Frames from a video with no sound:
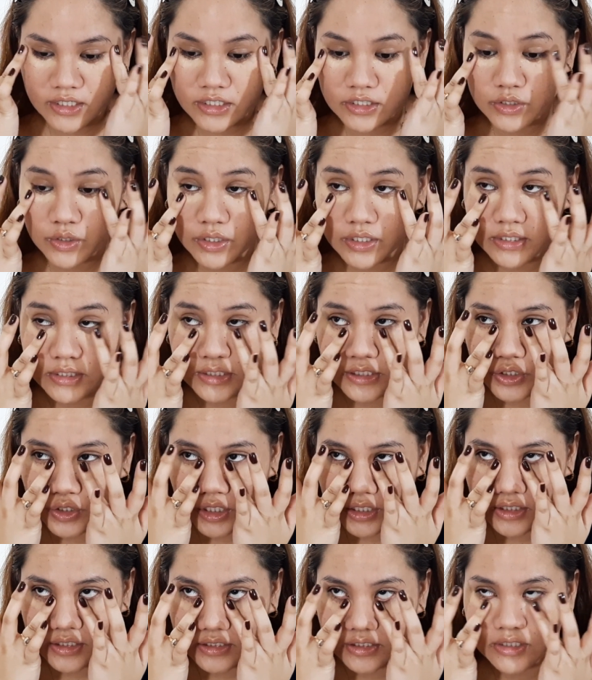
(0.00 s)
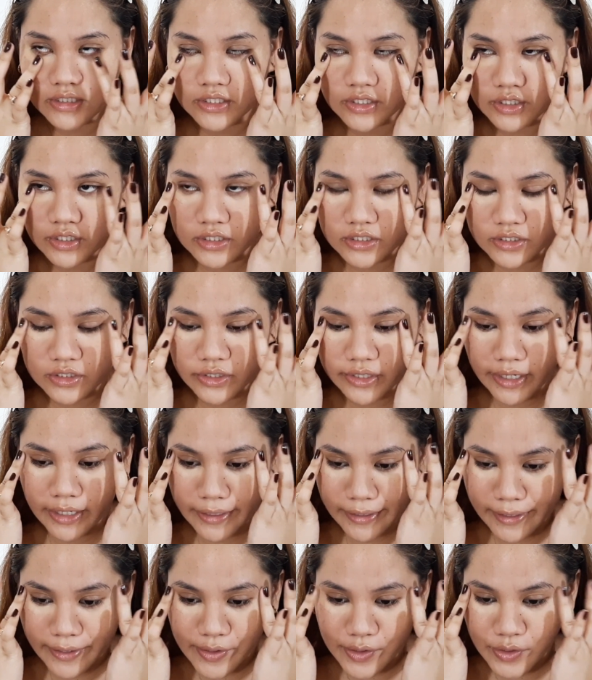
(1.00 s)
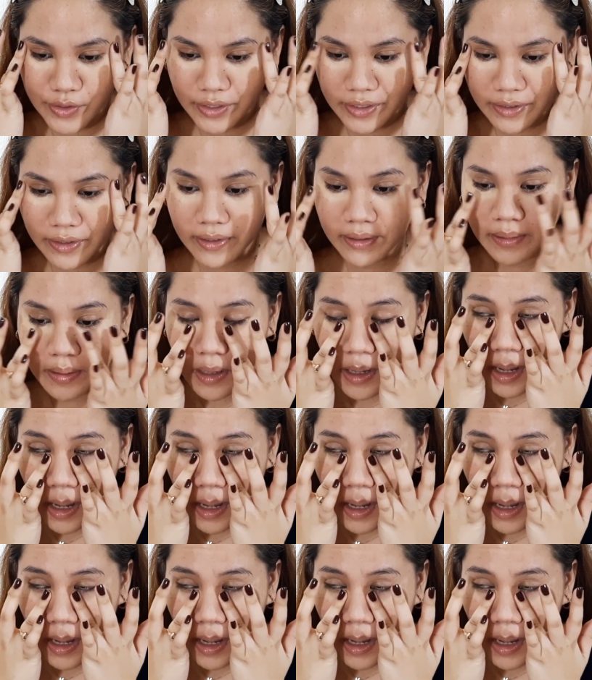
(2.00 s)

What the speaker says: so it's gentle in your under eye area.